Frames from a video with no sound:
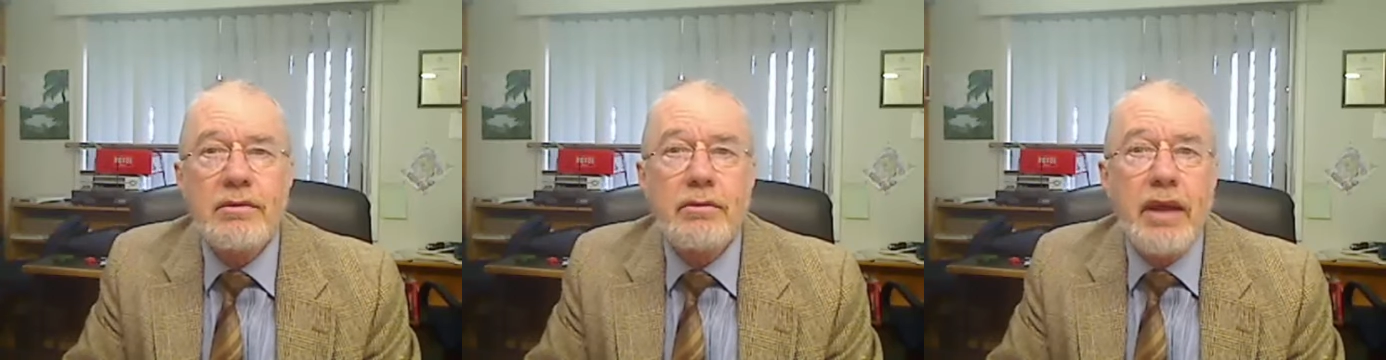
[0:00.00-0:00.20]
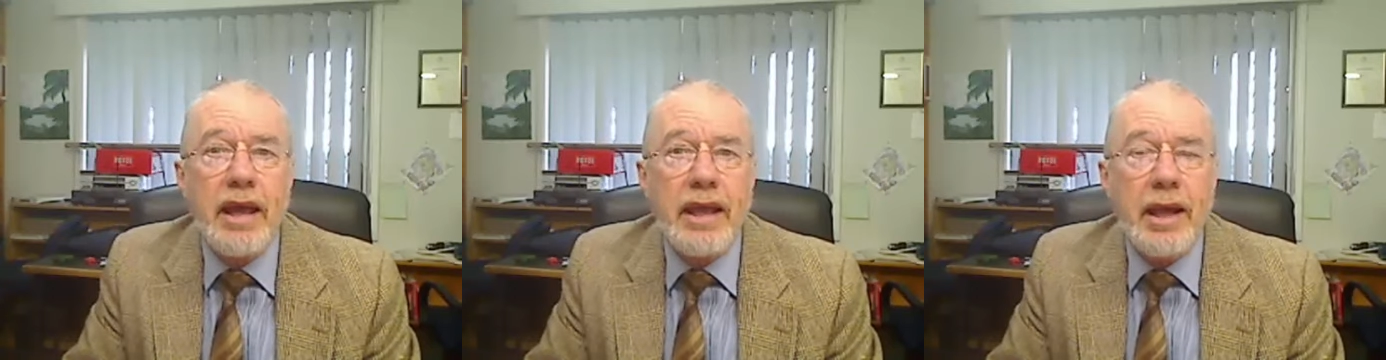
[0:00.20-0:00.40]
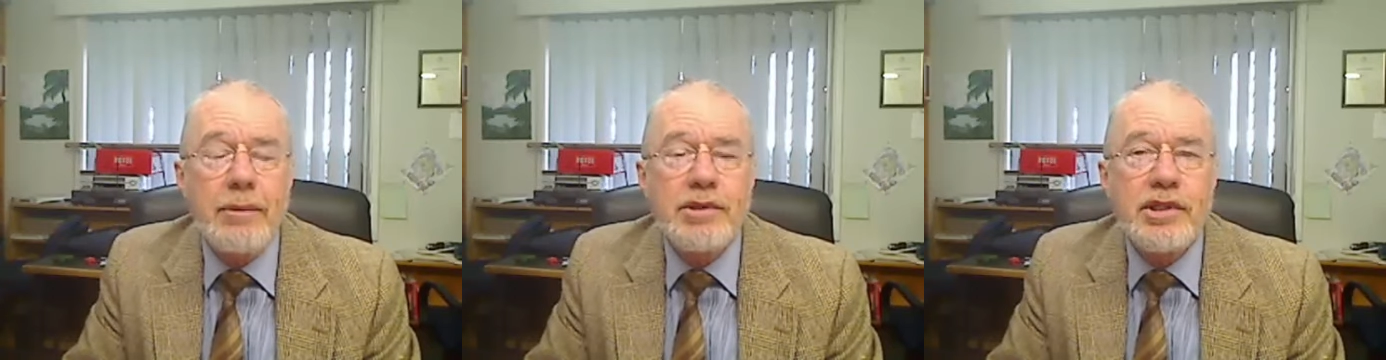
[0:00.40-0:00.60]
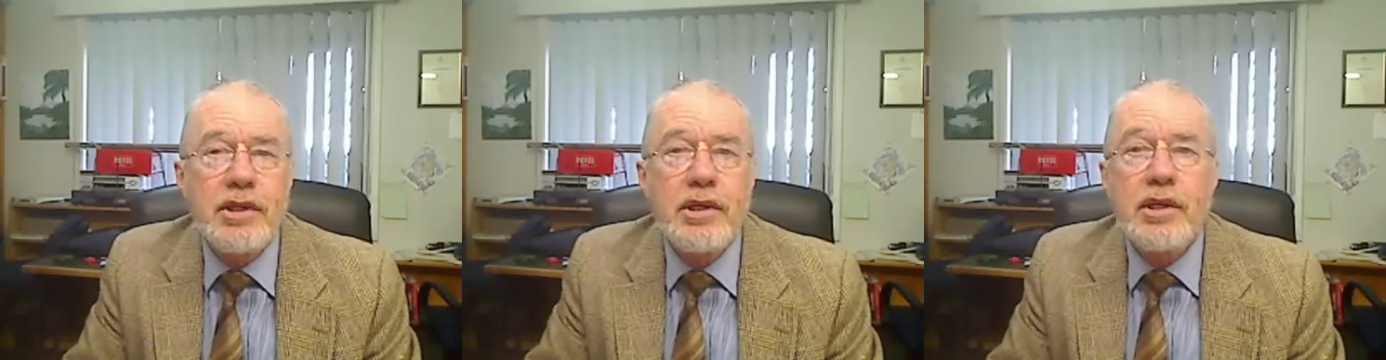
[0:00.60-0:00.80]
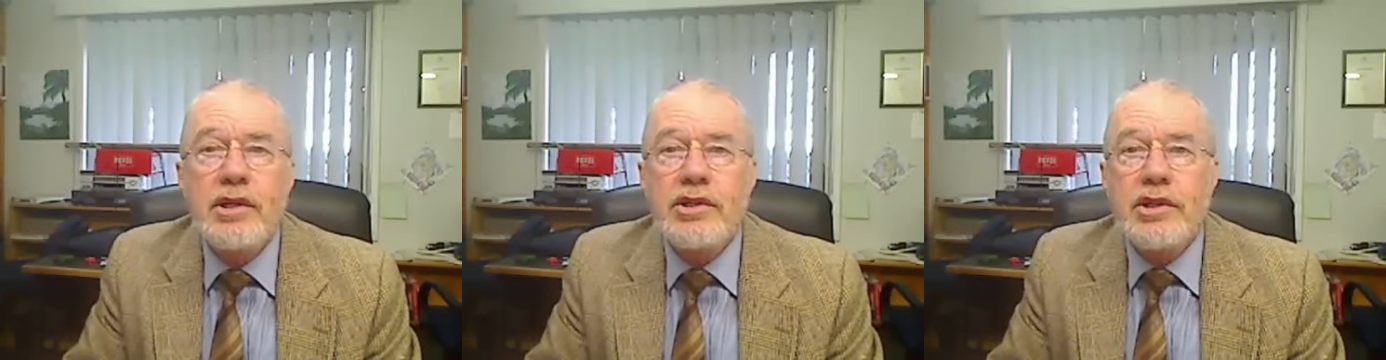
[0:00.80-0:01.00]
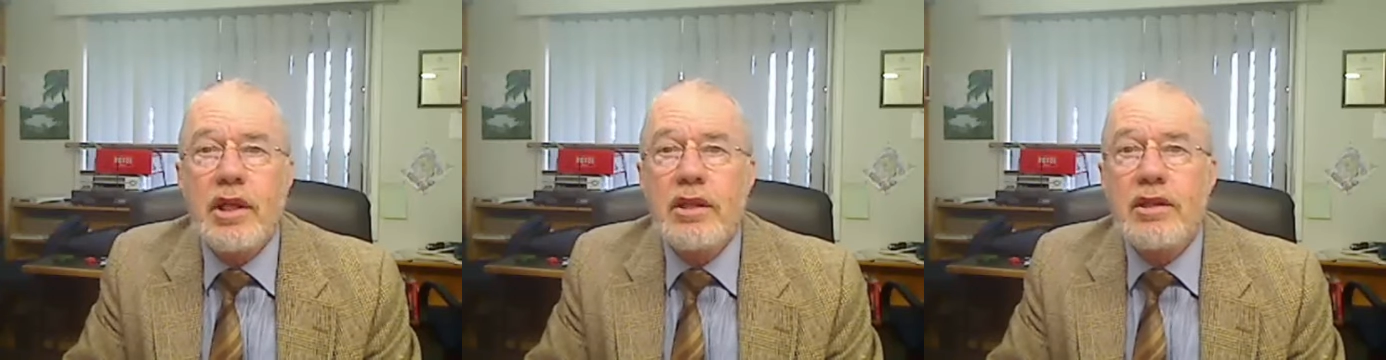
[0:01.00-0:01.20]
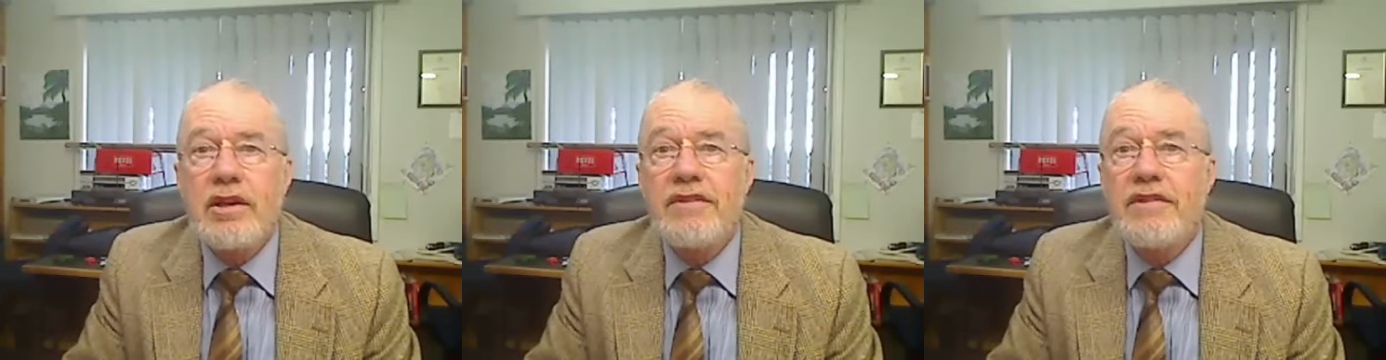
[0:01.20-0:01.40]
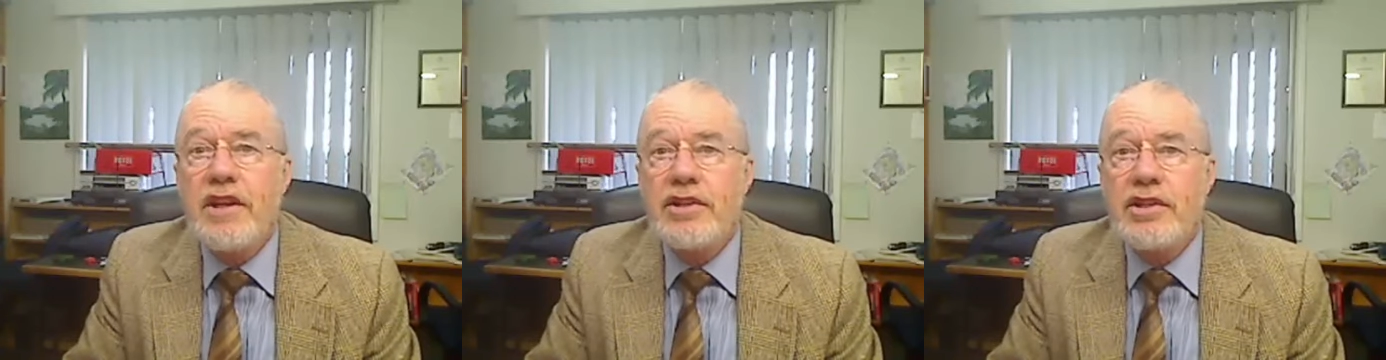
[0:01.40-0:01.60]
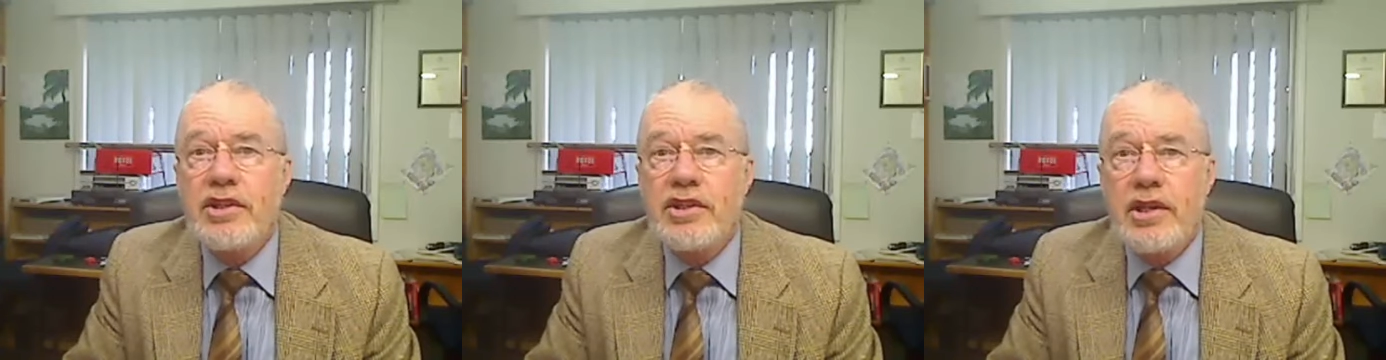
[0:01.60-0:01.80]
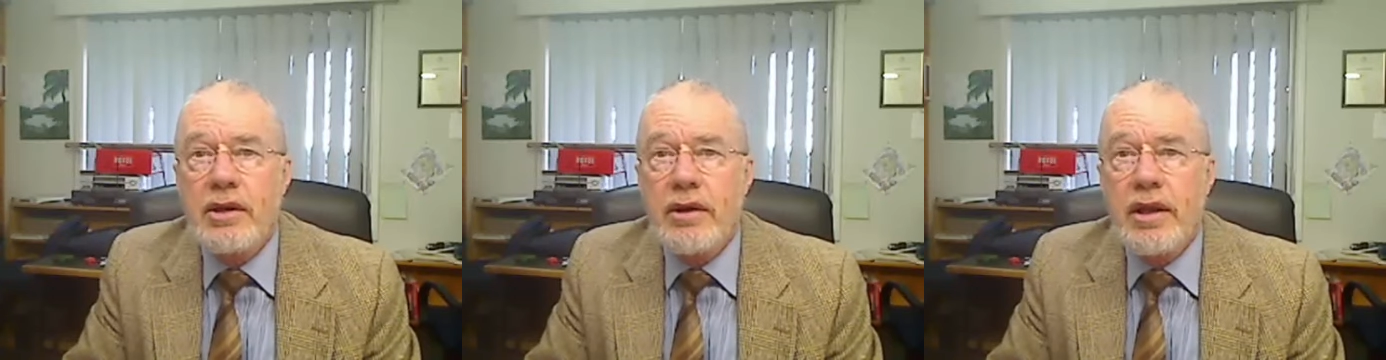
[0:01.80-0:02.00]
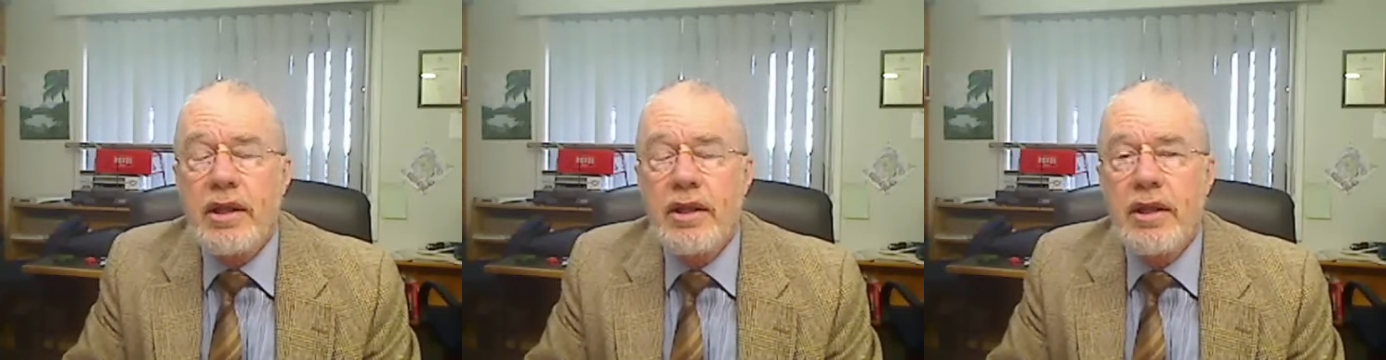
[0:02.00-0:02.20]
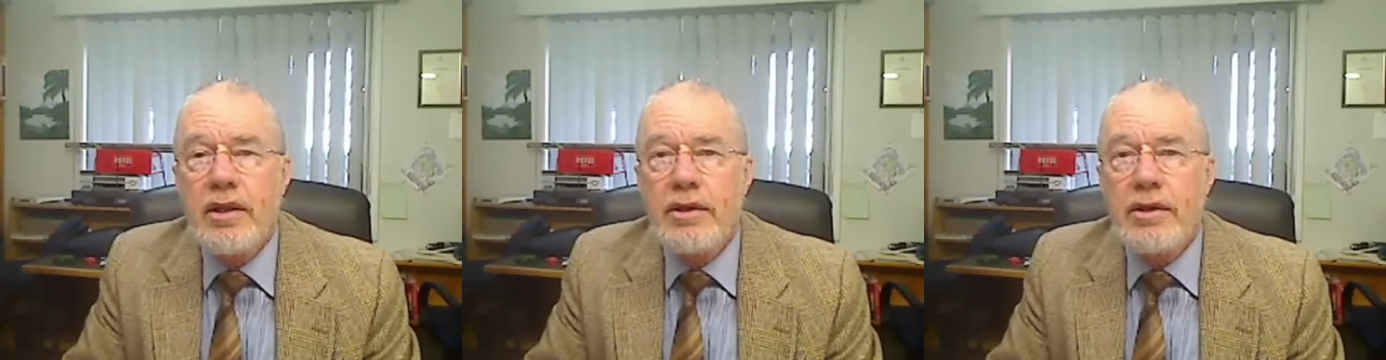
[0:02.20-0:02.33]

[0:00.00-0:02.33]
backups, so that if necessary,